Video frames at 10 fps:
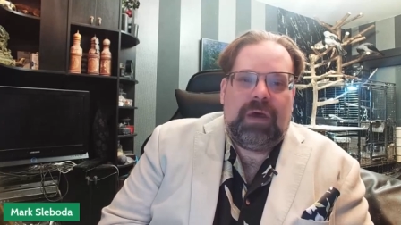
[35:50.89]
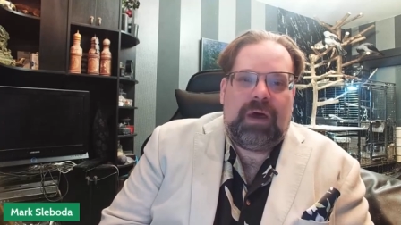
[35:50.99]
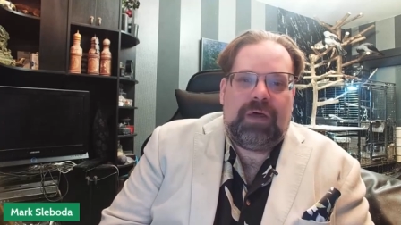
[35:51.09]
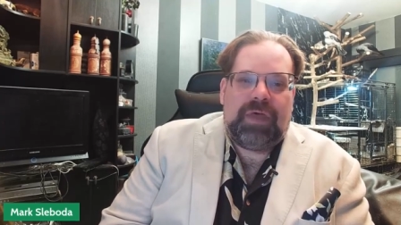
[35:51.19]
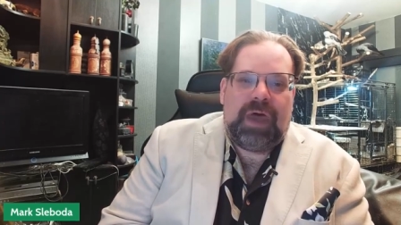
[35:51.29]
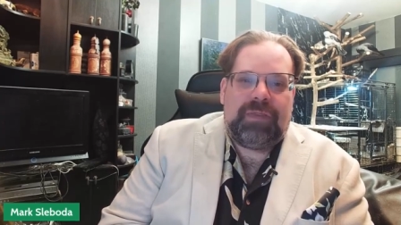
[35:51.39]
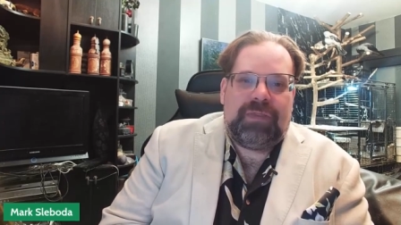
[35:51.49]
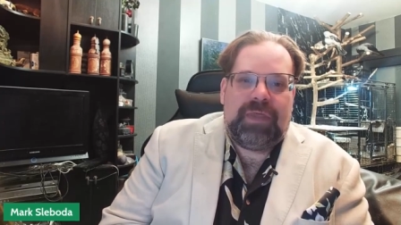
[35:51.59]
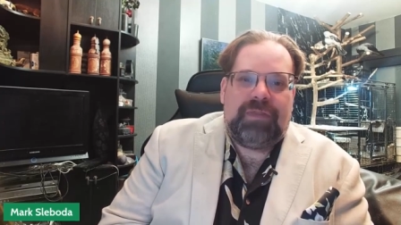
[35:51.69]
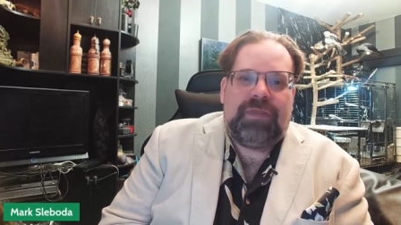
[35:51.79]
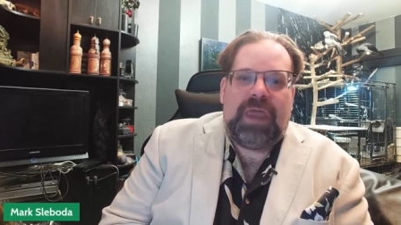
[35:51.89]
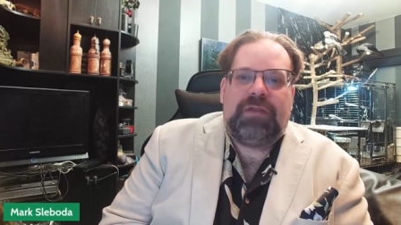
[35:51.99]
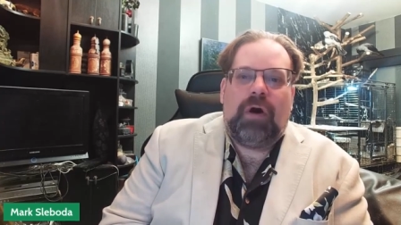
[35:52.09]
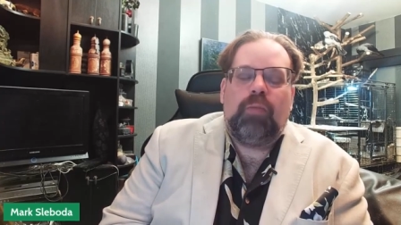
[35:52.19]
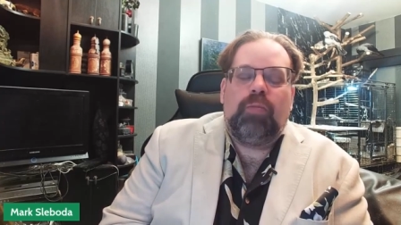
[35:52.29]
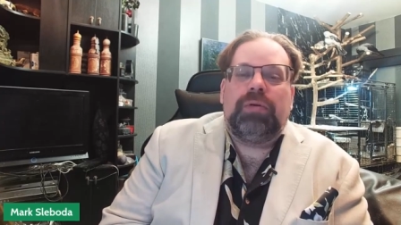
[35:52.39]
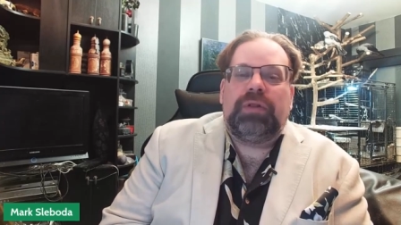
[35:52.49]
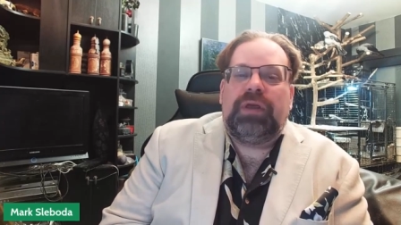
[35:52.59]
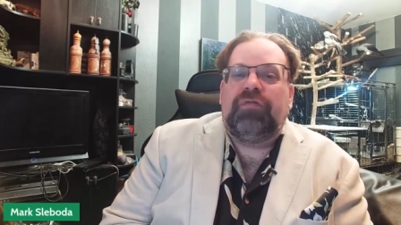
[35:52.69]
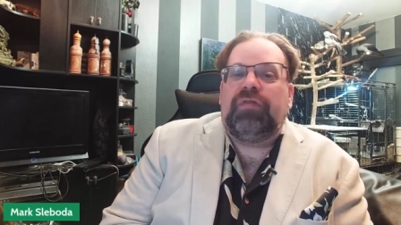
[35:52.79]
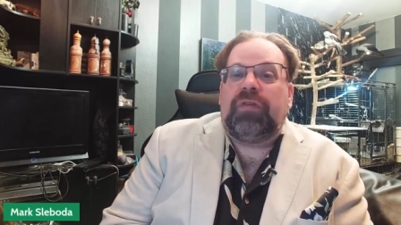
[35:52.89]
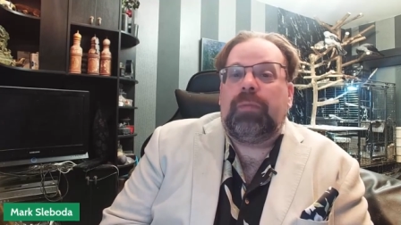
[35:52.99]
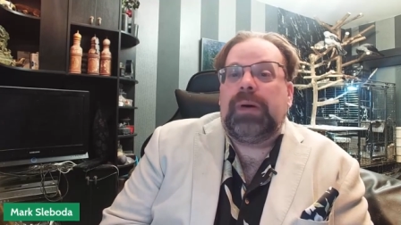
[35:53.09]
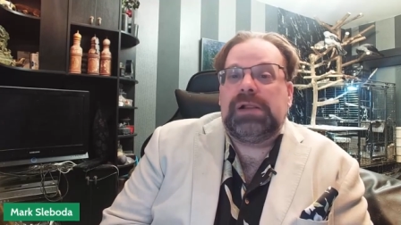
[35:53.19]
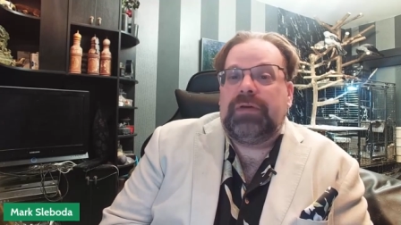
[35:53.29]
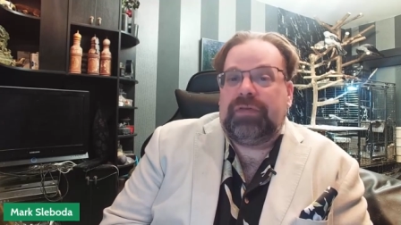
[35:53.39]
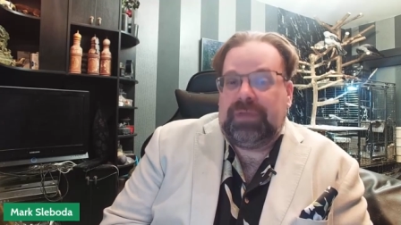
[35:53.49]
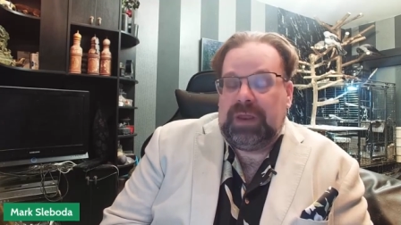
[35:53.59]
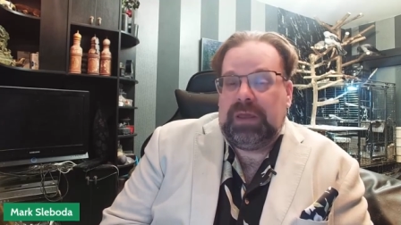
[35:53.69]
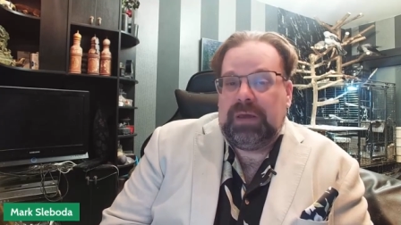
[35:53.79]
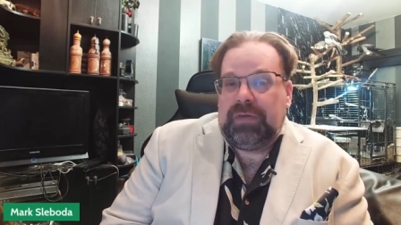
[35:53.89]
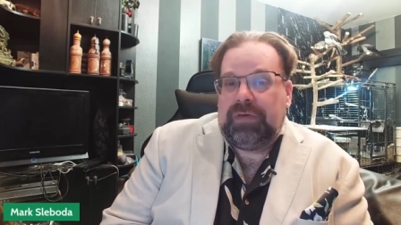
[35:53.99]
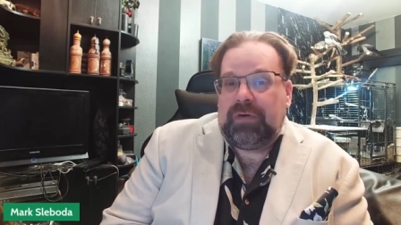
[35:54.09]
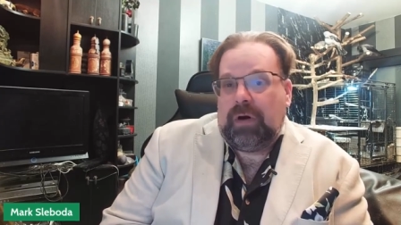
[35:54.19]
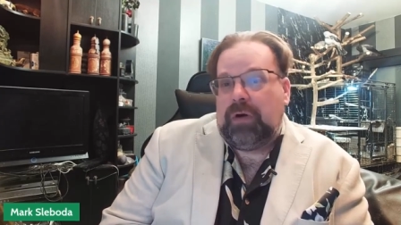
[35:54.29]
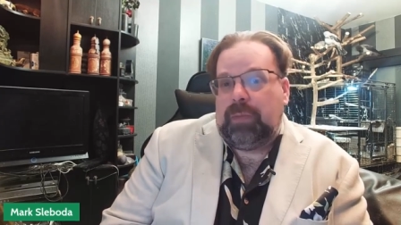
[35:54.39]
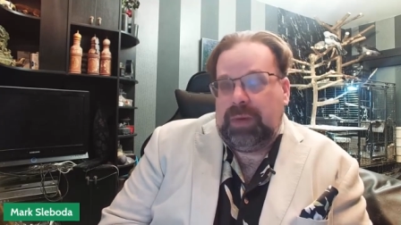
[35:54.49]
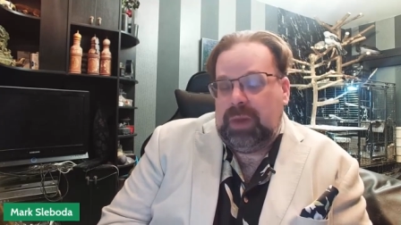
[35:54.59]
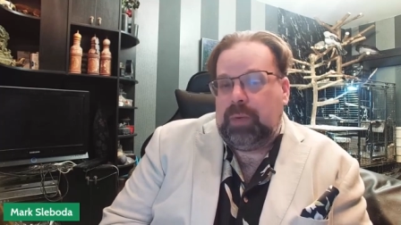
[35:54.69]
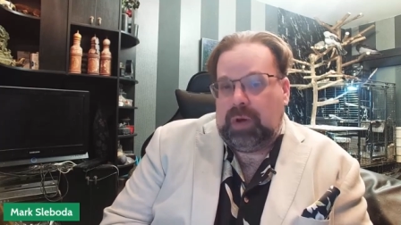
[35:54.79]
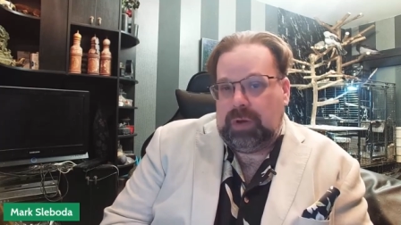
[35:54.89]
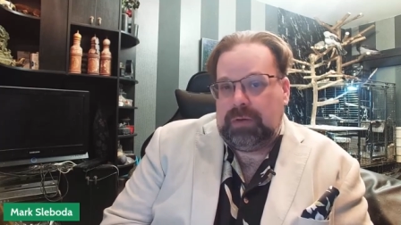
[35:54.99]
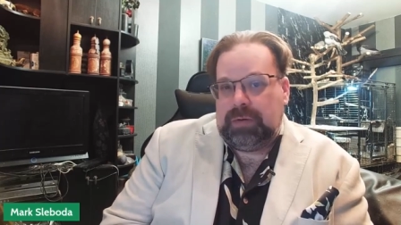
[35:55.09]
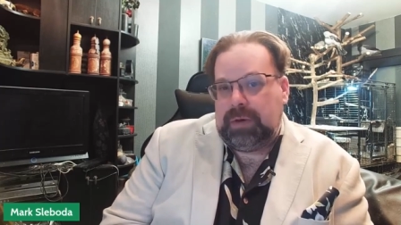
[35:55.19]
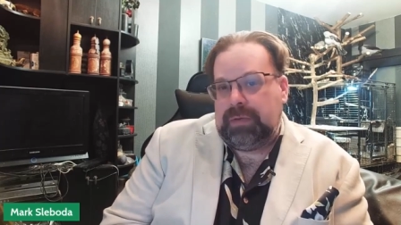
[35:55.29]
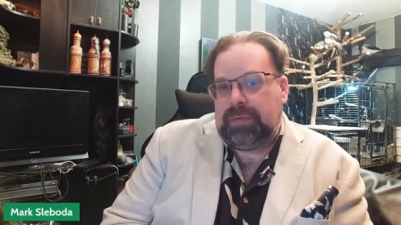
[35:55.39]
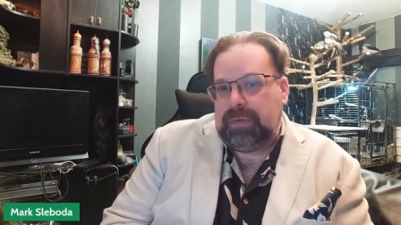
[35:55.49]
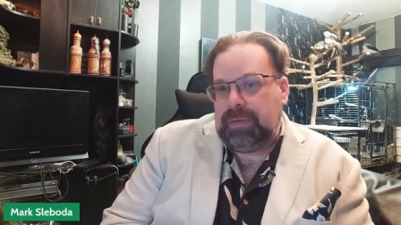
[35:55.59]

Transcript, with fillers: uh, that that they don't believe that the Palestinians are a people, and